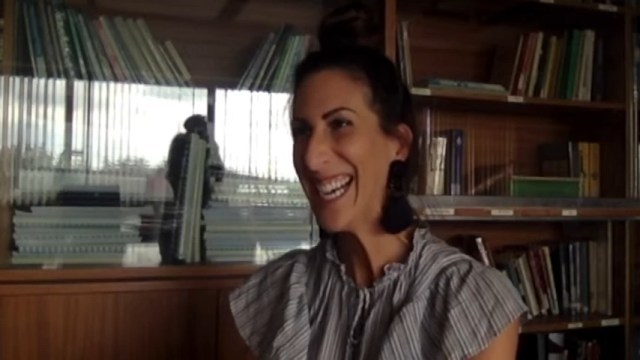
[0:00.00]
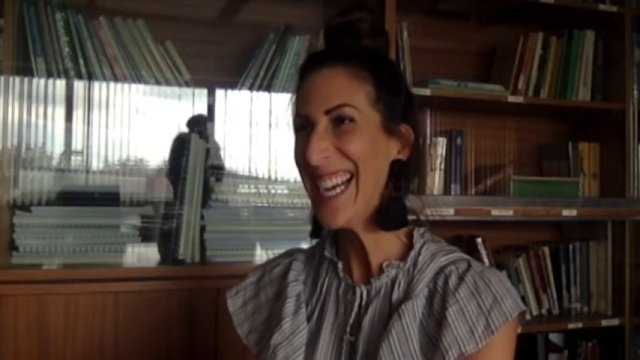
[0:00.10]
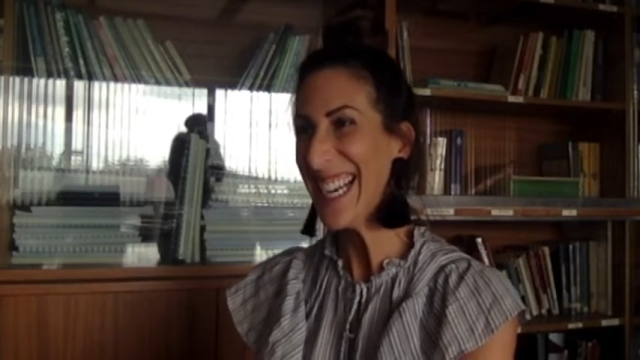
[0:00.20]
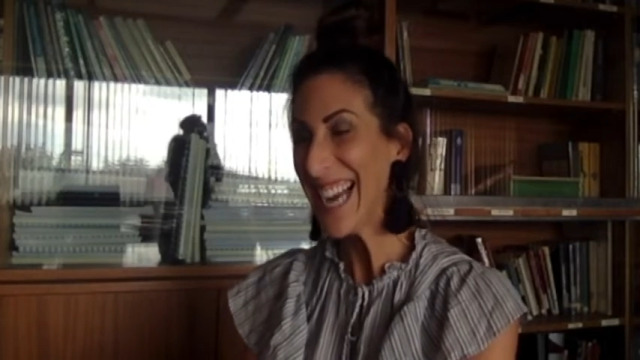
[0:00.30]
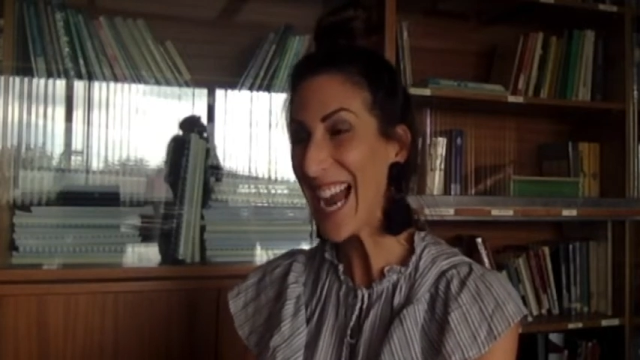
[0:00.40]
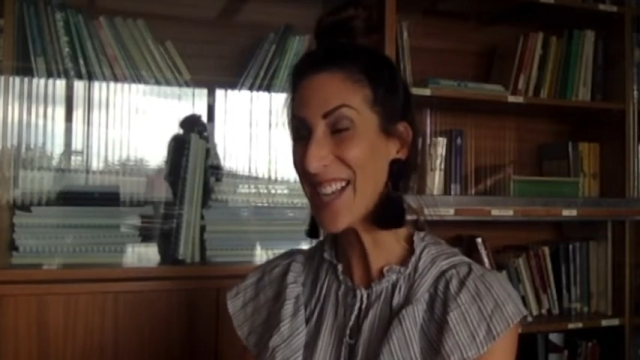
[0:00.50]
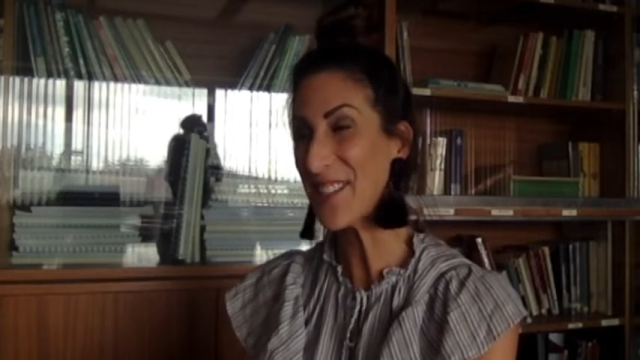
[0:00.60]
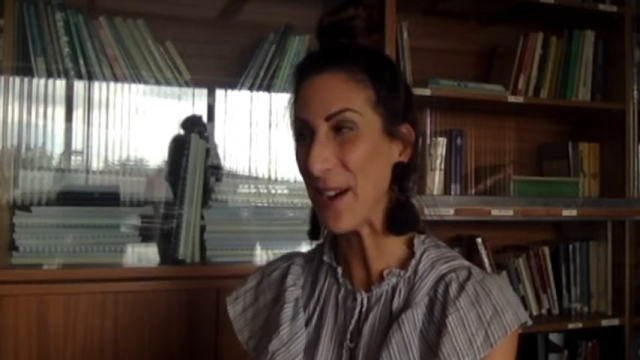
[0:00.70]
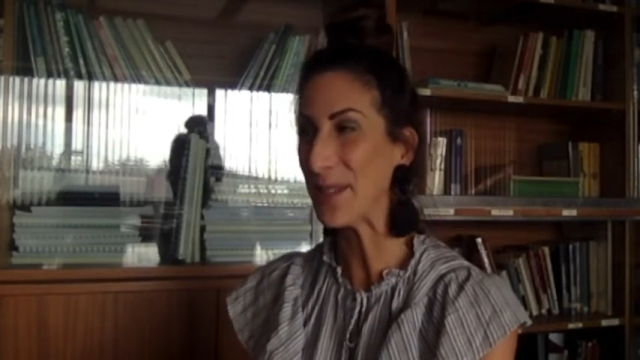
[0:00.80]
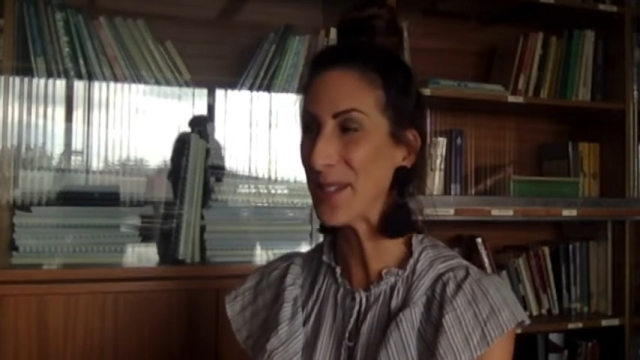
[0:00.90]
Okay. yeah, so
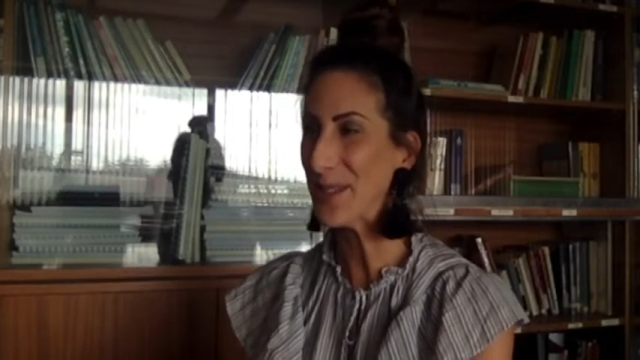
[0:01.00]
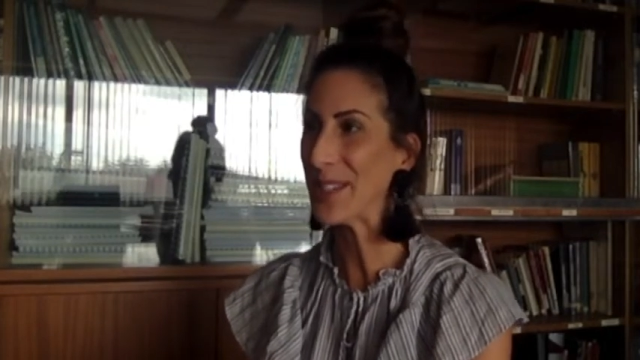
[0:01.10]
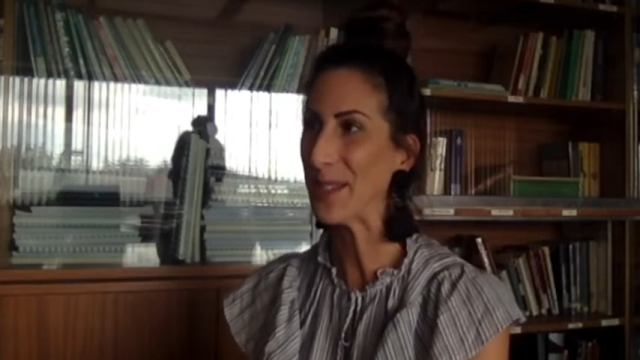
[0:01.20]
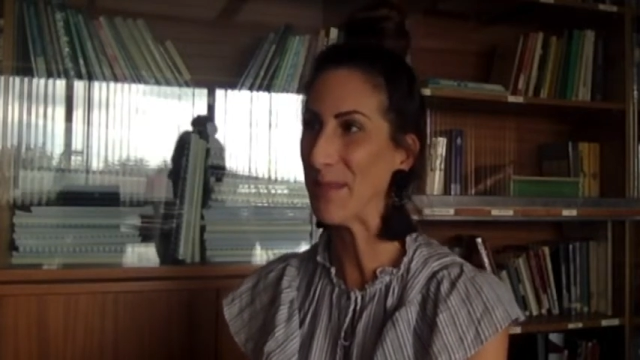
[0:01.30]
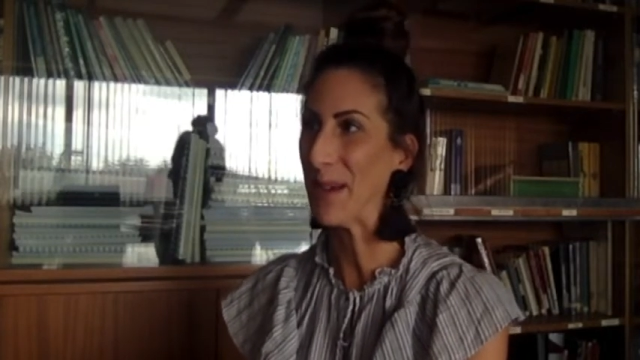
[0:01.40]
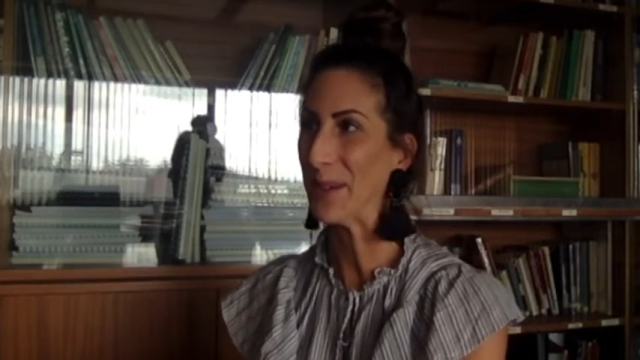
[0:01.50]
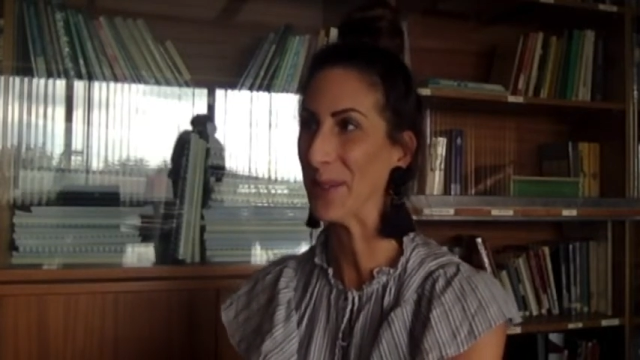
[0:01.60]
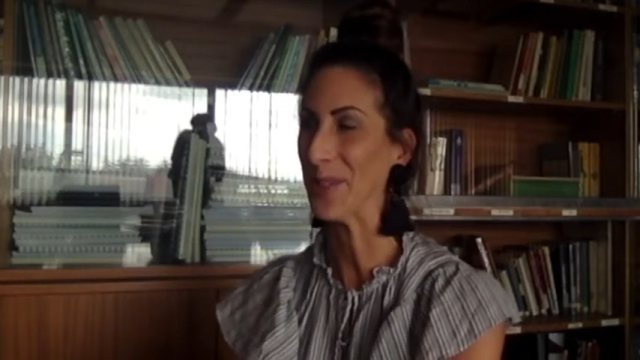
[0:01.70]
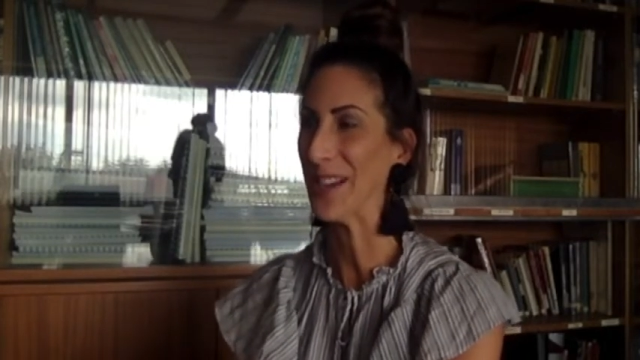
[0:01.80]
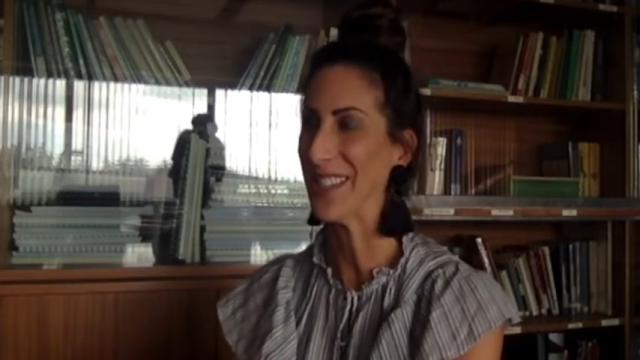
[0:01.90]
I was doing right, some medical
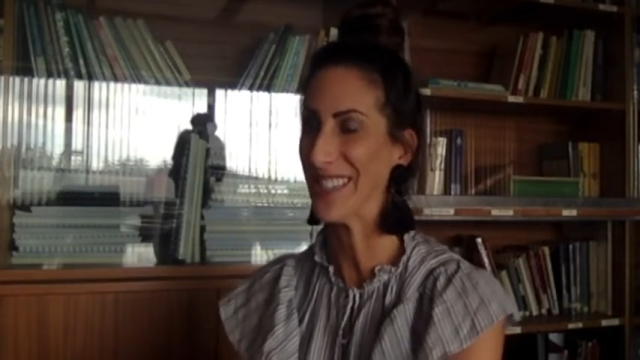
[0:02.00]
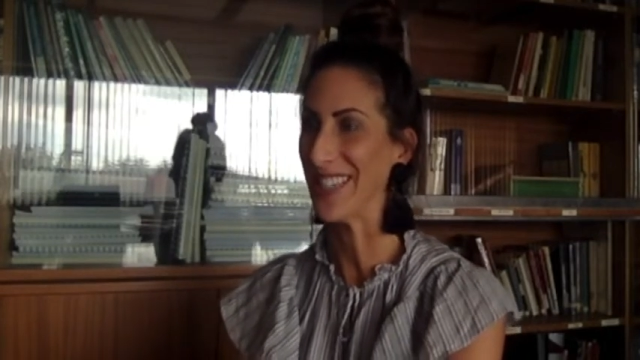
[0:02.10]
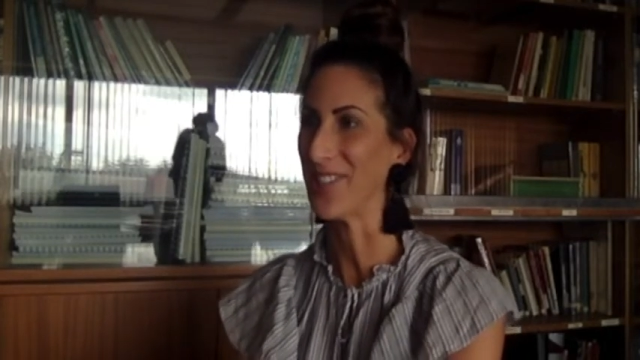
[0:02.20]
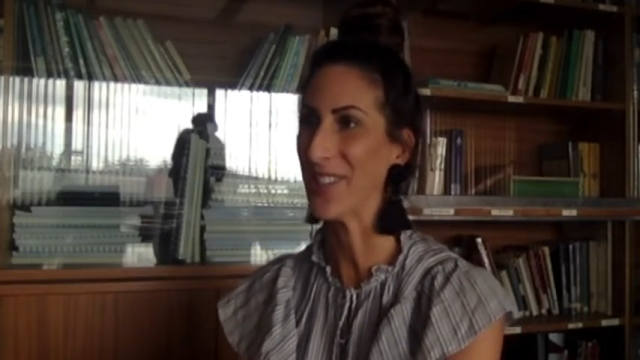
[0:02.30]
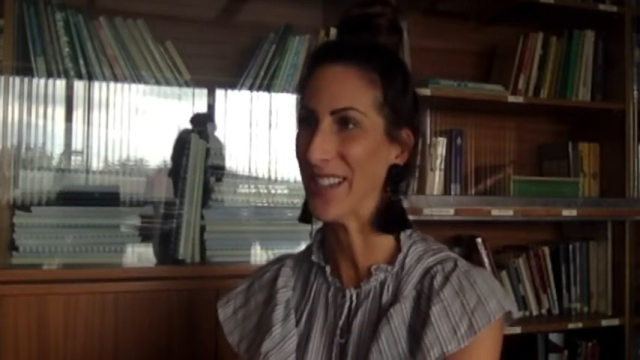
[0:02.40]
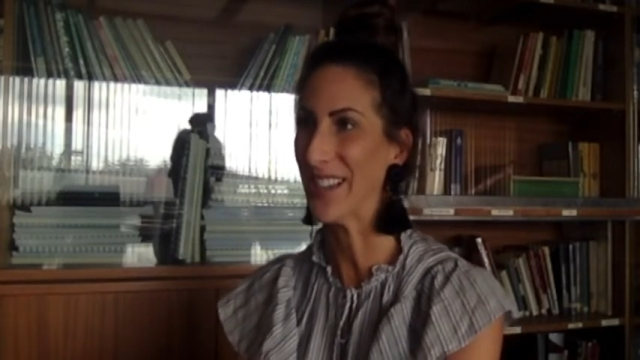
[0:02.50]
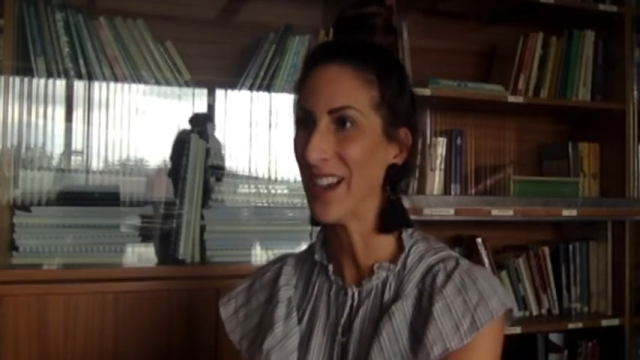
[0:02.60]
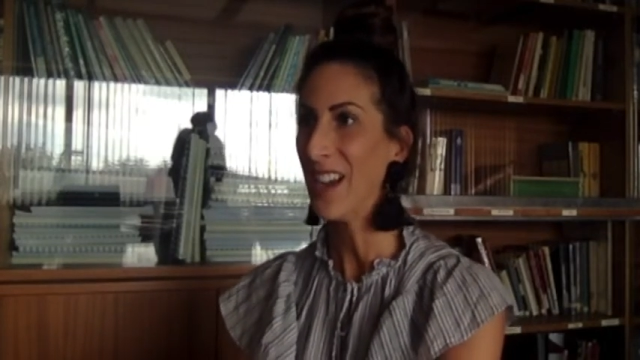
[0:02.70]
translation. Okay.